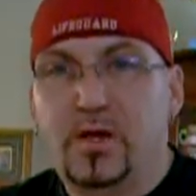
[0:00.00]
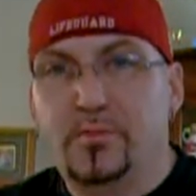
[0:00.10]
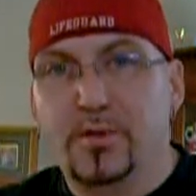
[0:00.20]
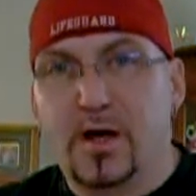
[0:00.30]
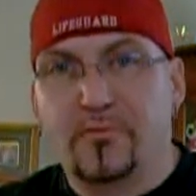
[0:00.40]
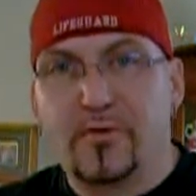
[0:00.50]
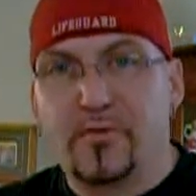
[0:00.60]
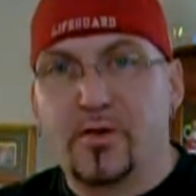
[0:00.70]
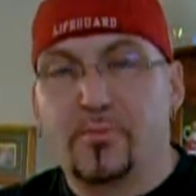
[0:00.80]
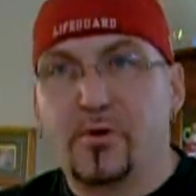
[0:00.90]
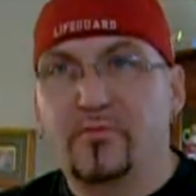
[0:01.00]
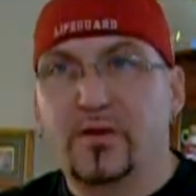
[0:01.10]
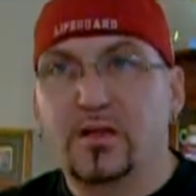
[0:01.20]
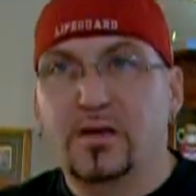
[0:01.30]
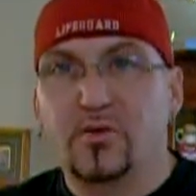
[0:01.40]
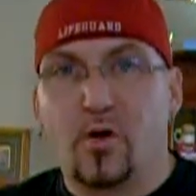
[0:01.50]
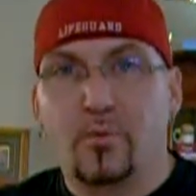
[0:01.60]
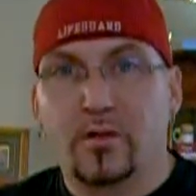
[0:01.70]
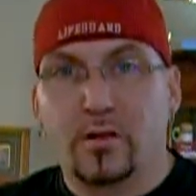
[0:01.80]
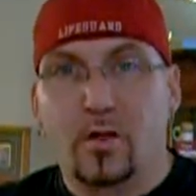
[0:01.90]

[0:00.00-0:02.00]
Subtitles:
people out there that are perfectly normal,